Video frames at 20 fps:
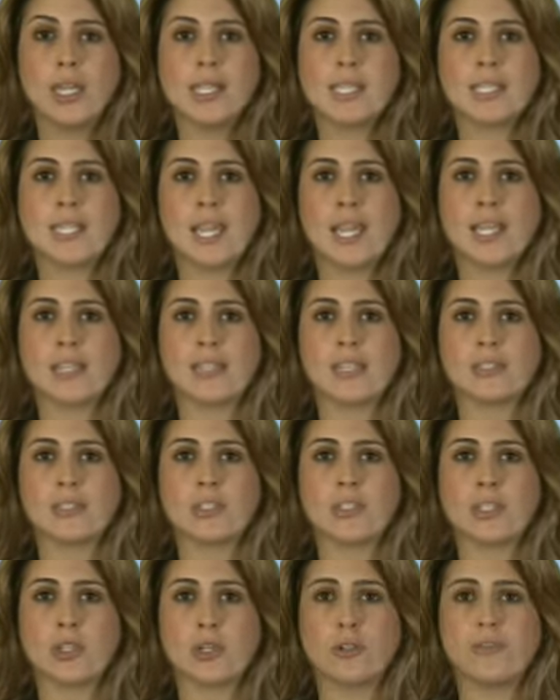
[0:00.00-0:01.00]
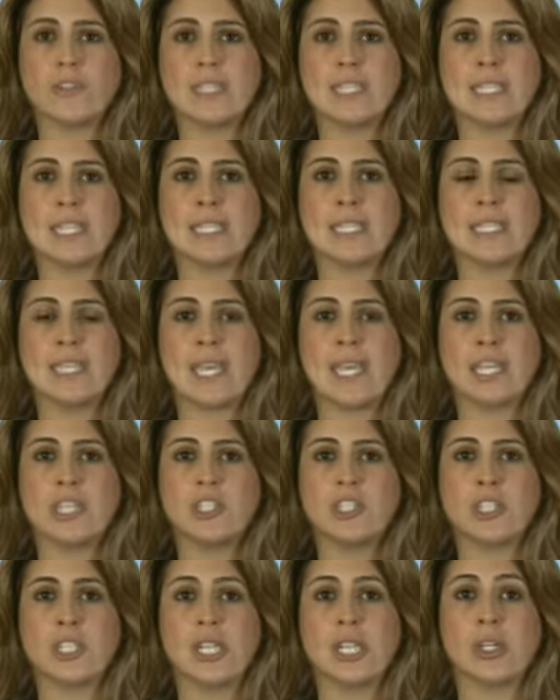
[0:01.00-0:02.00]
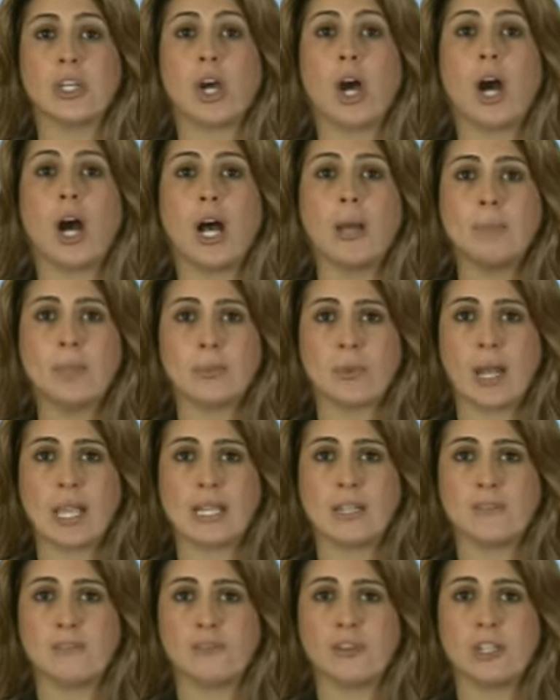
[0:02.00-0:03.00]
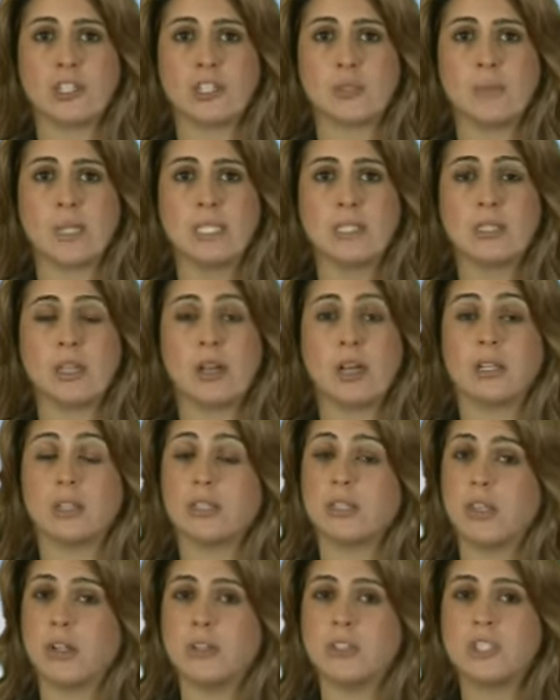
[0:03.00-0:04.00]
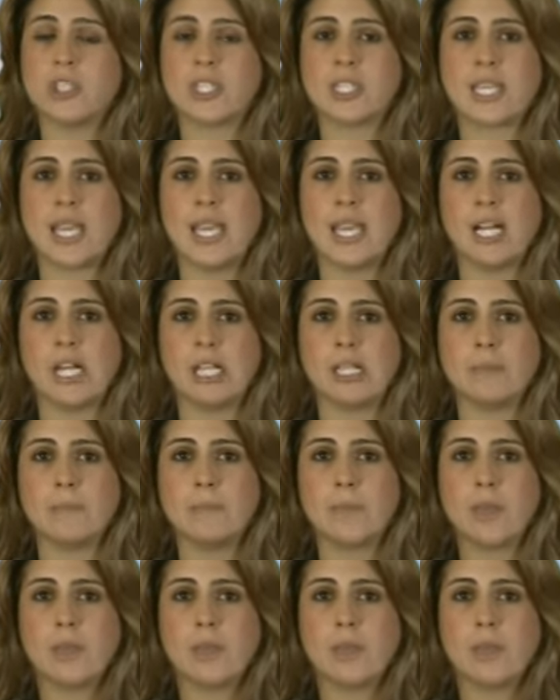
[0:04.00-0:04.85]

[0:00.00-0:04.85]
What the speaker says: saying that the service engaged in copyright infringement on a large scale.